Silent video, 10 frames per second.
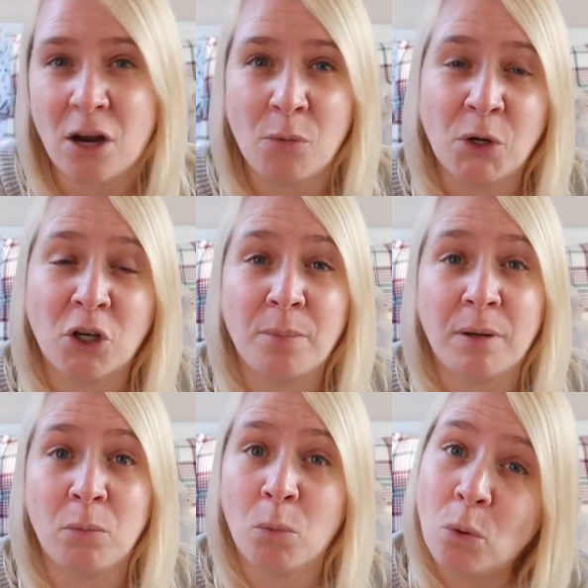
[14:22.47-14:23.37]
I won a
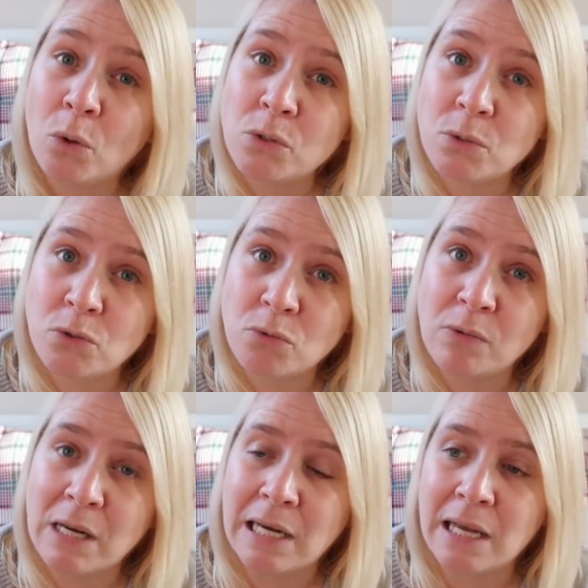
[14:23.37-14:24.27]
couple of awards, which were
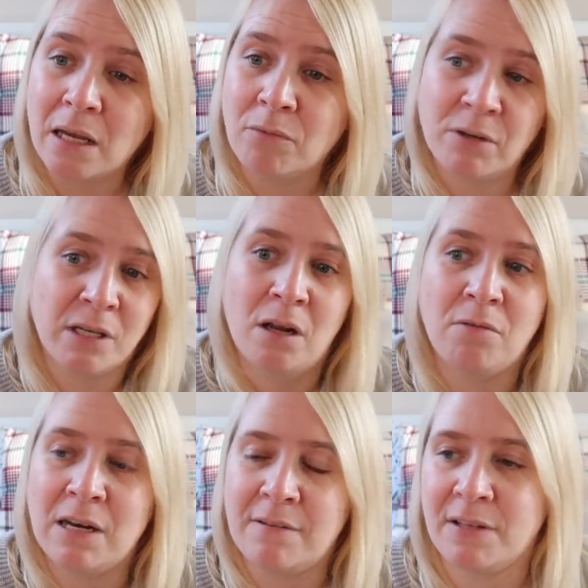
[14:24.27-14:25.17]
really, you
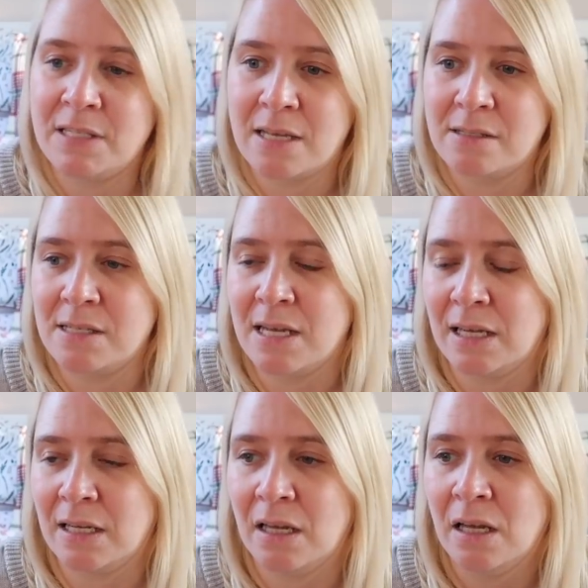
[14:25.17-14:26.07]
know, really
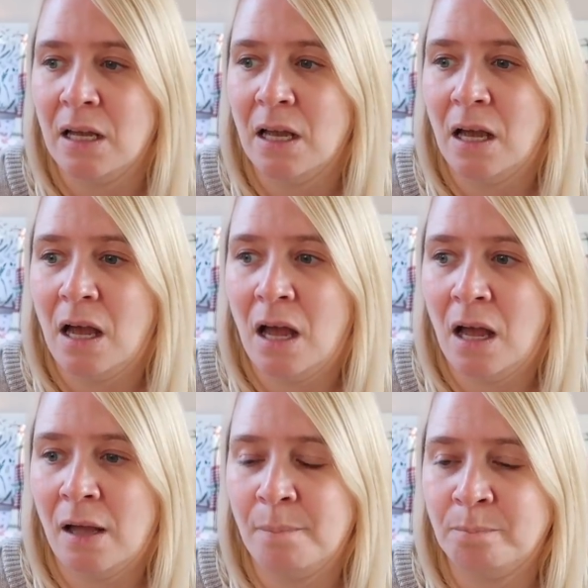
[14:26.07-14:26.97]
fantastic.
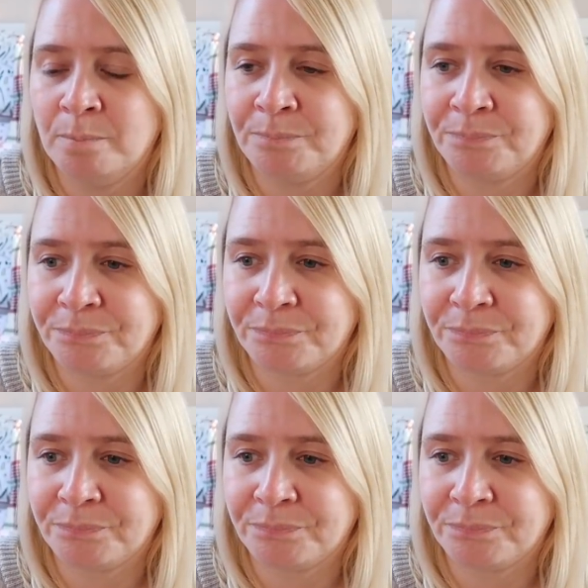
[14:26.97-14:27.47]
Um,